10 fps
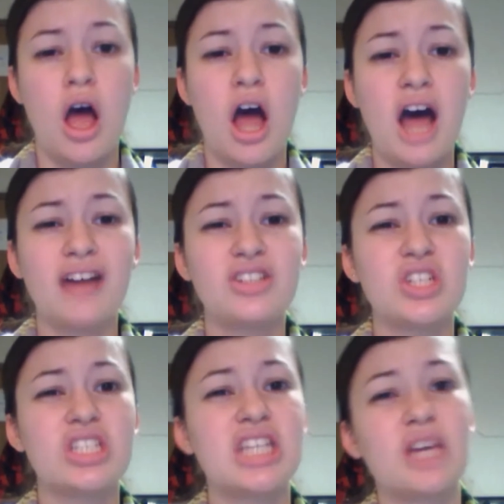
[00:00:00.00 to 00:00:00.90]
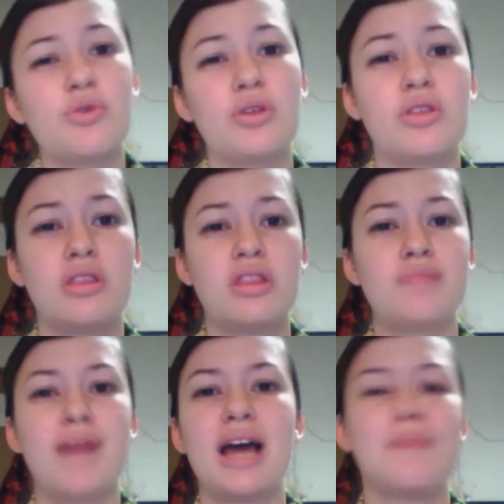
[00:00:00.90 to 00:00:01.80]
I'll just stick with
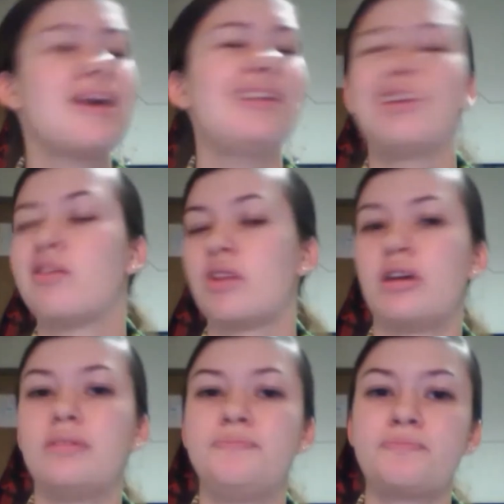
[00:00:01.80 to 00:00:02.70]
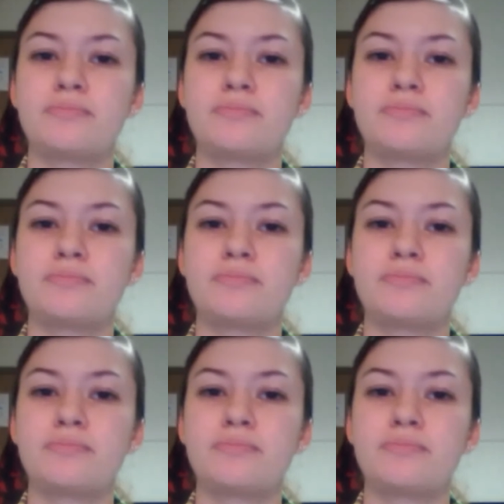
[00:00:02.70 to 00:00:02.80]
my opinion of it all.